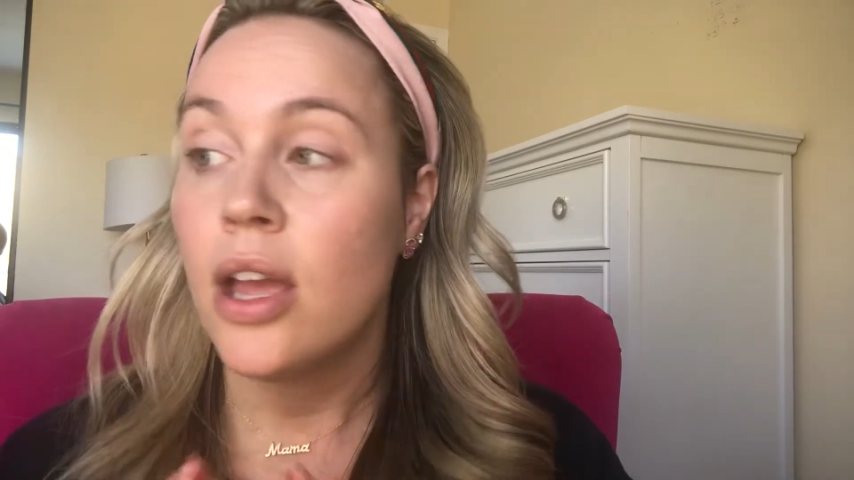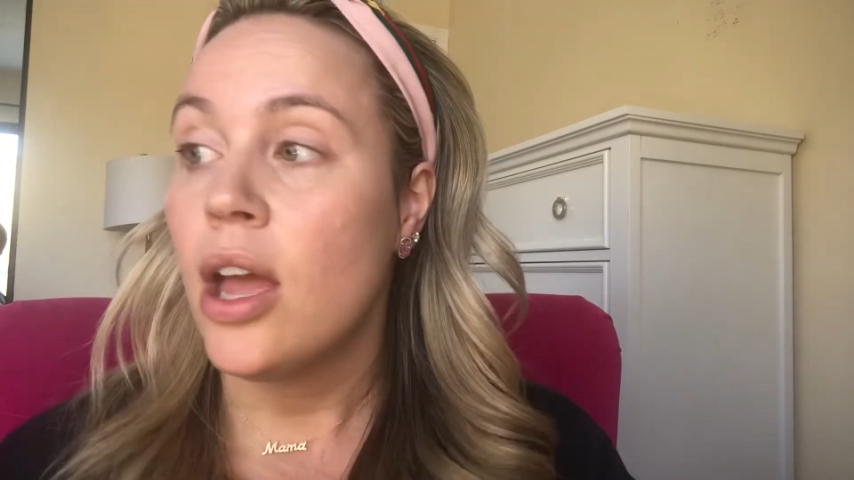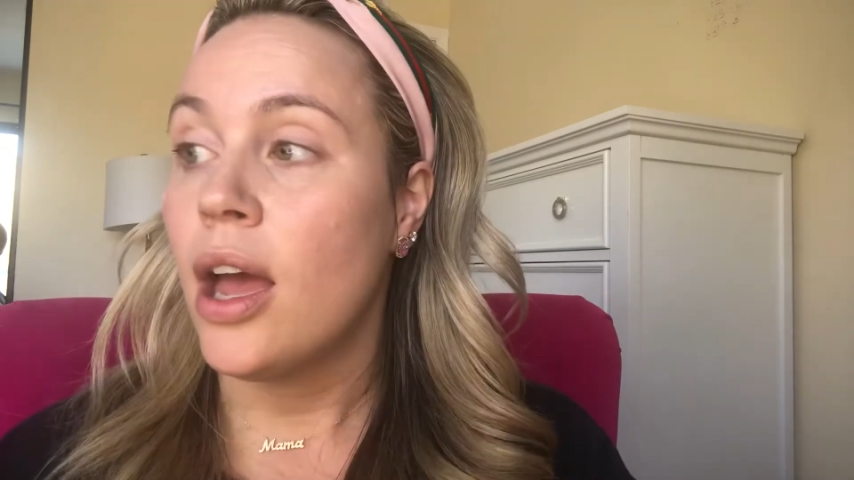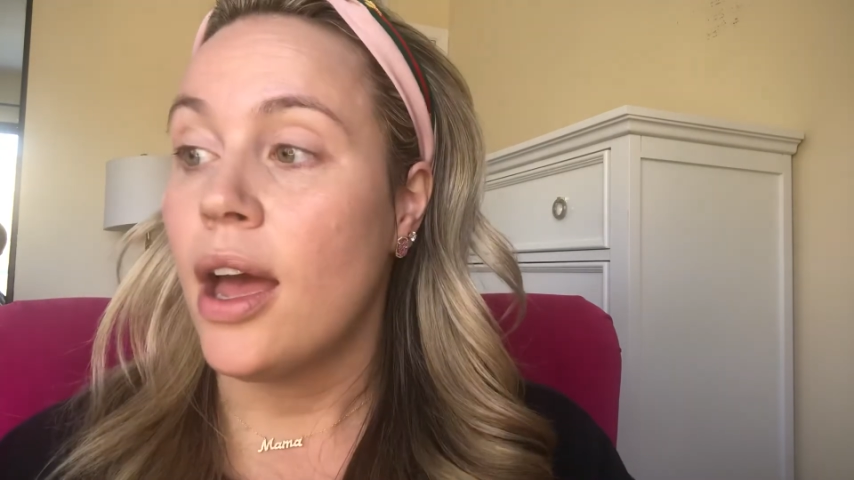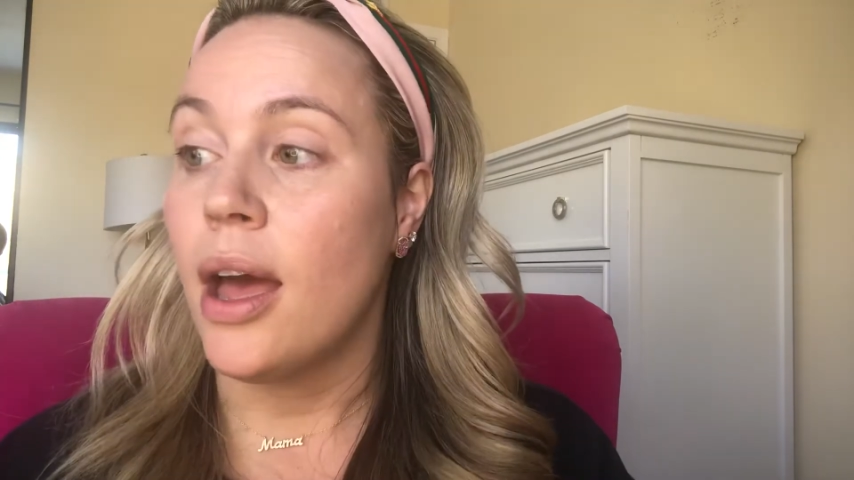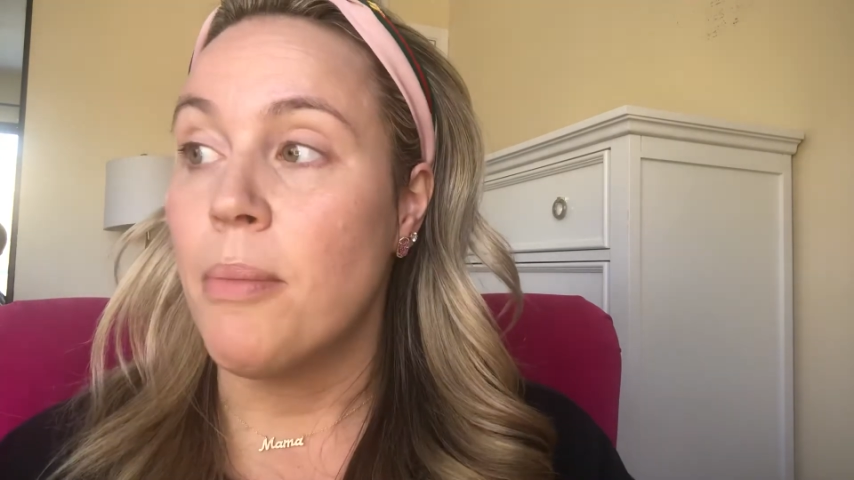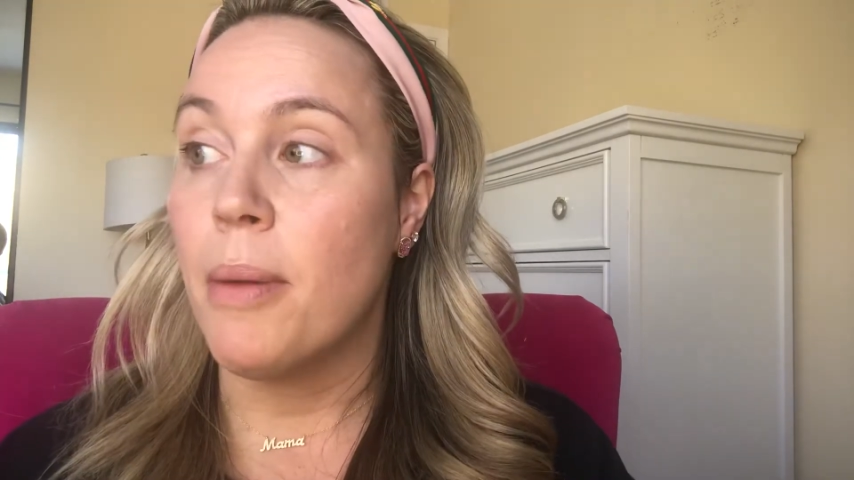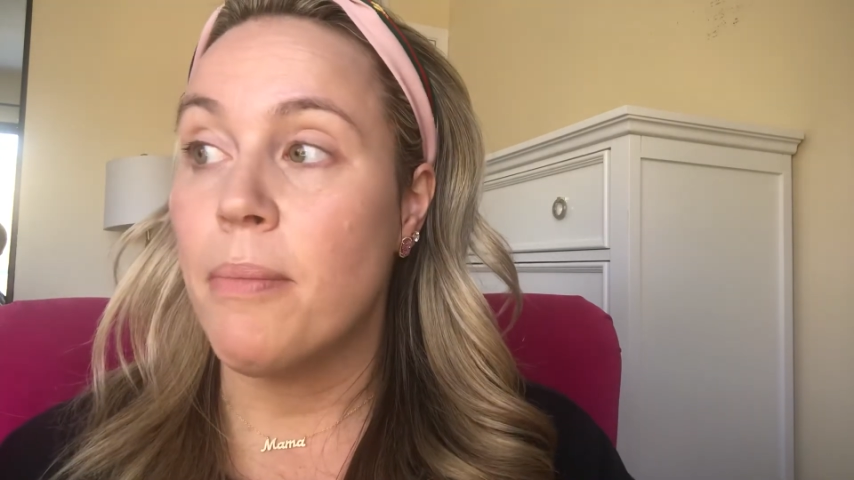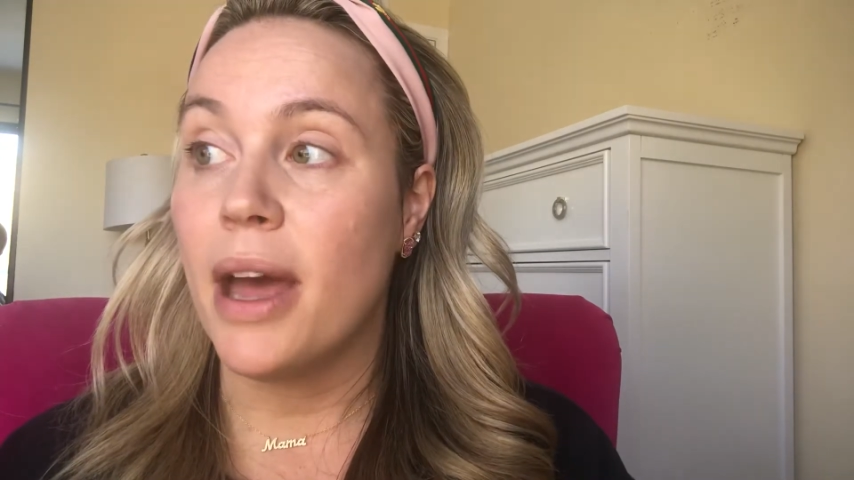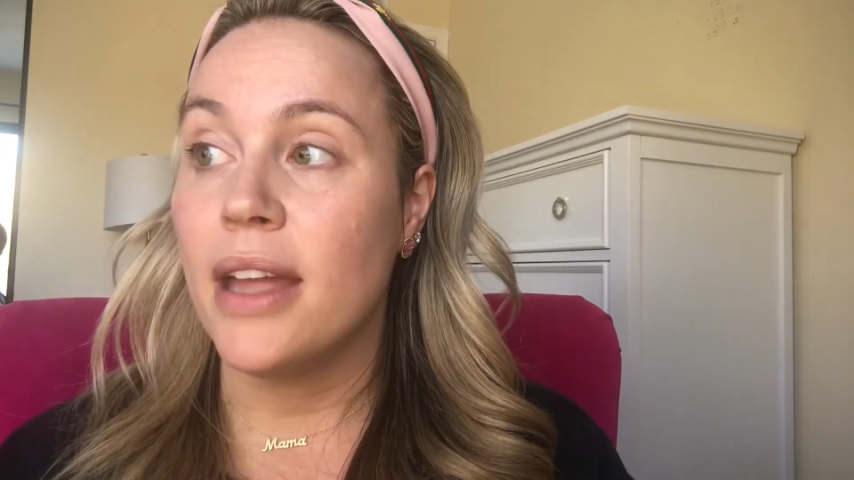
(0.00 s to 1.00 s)

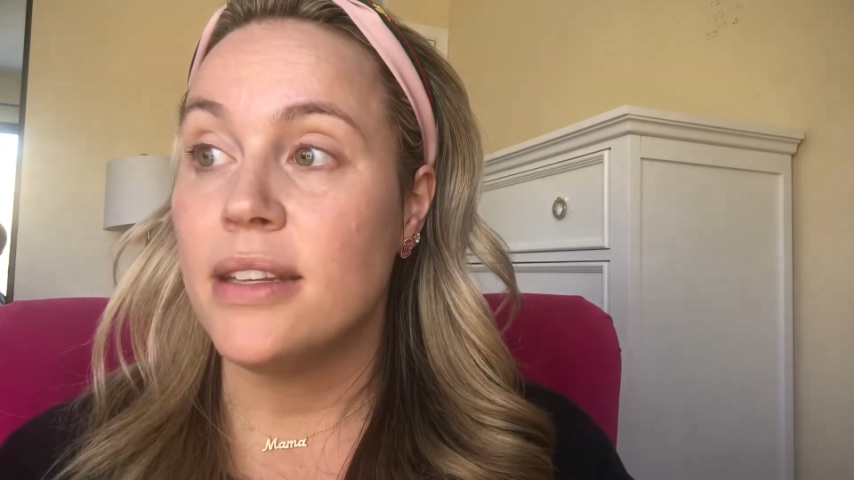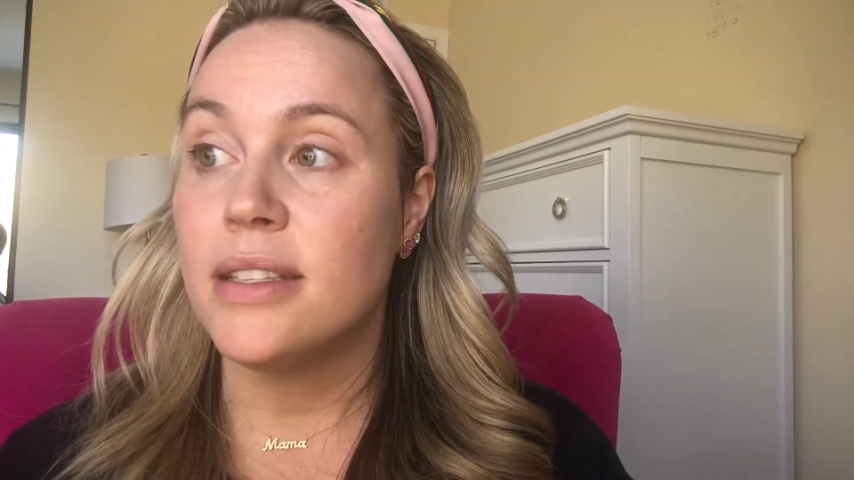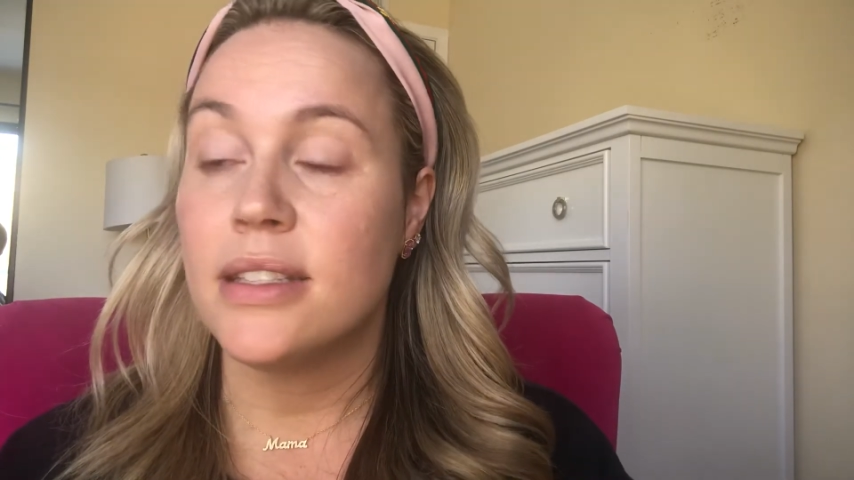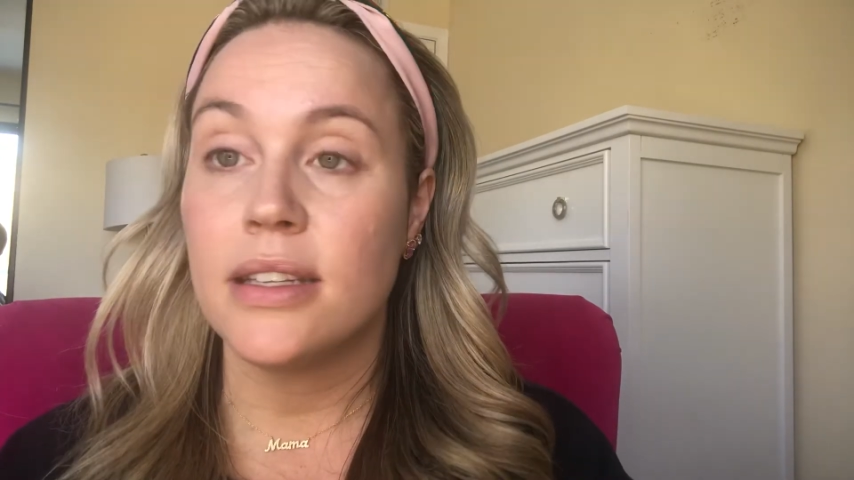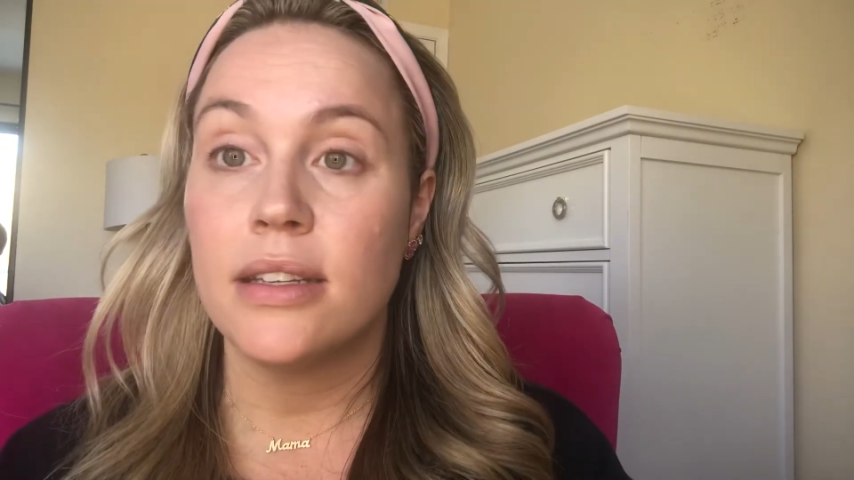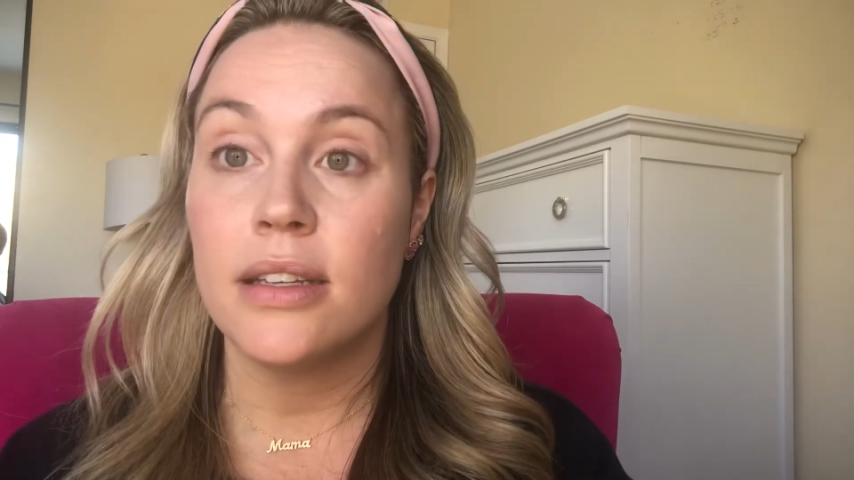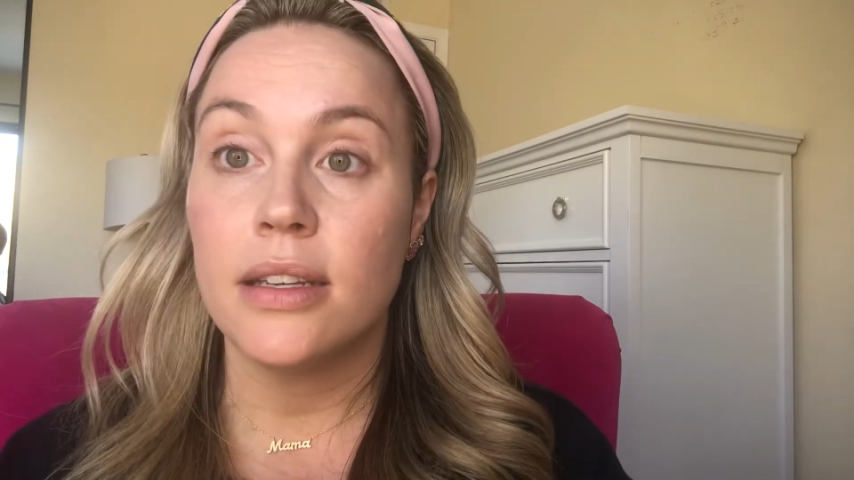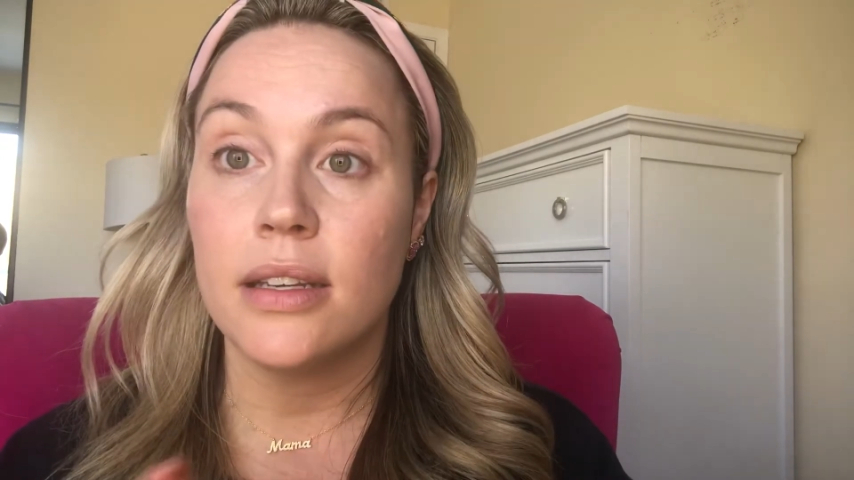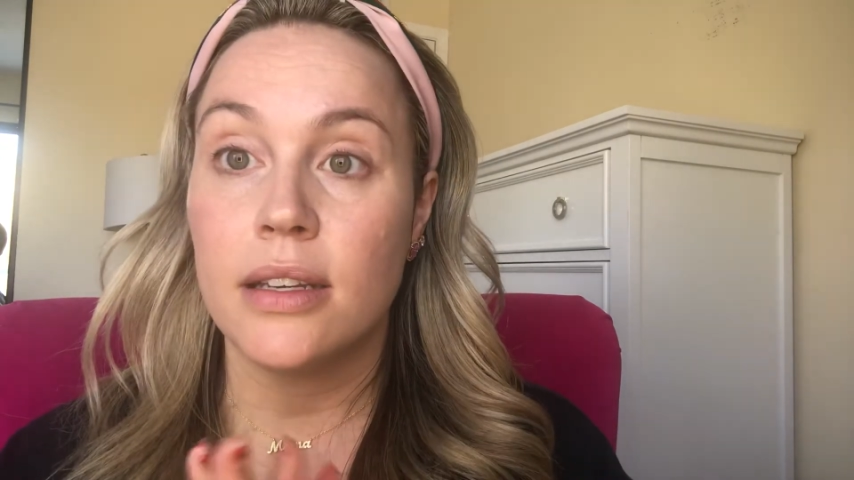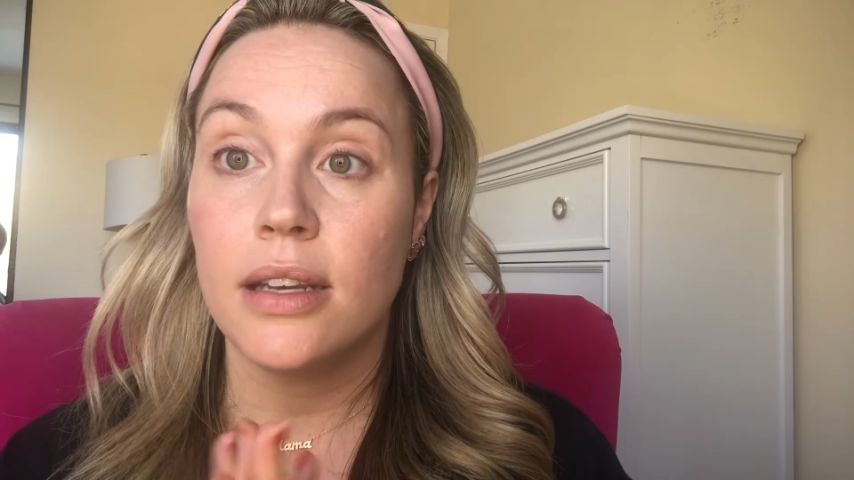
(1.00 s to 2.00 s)
But
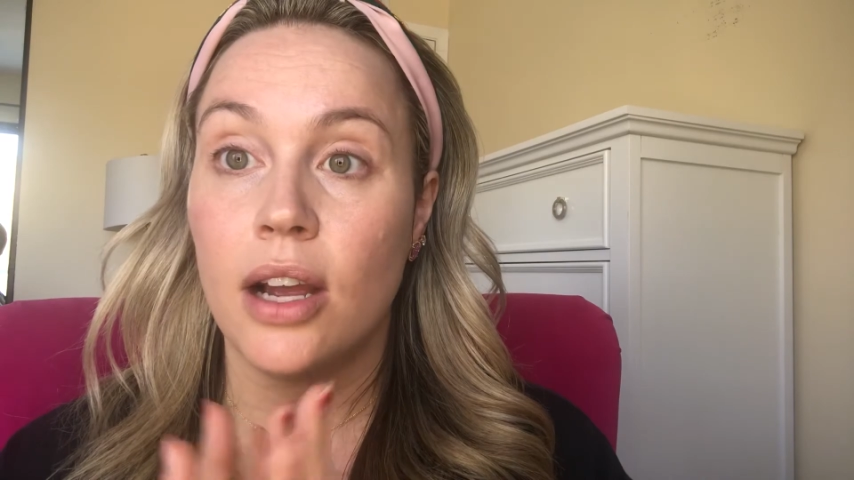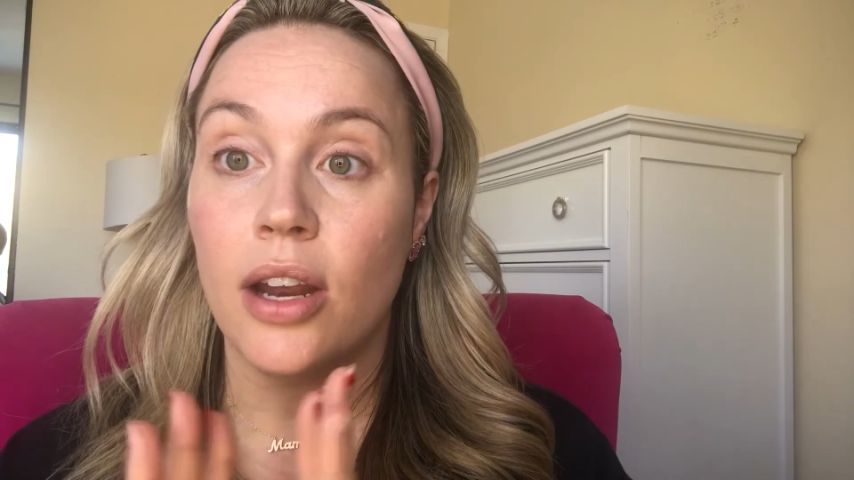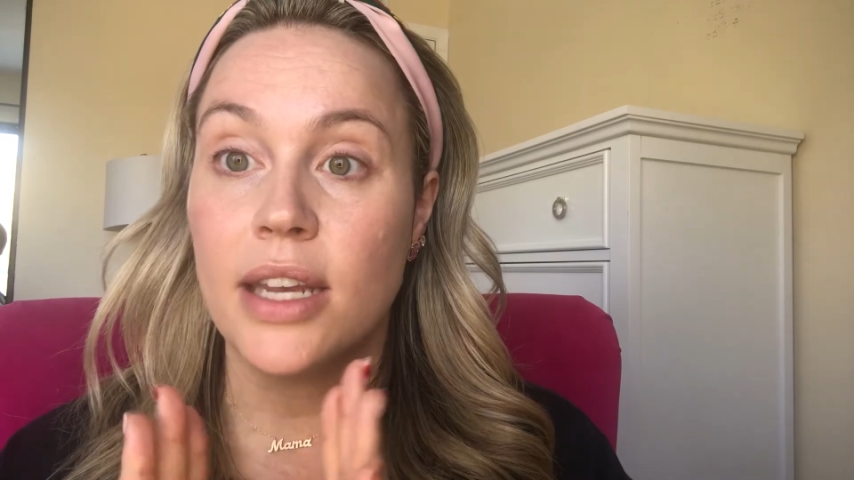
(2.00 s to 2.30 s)
on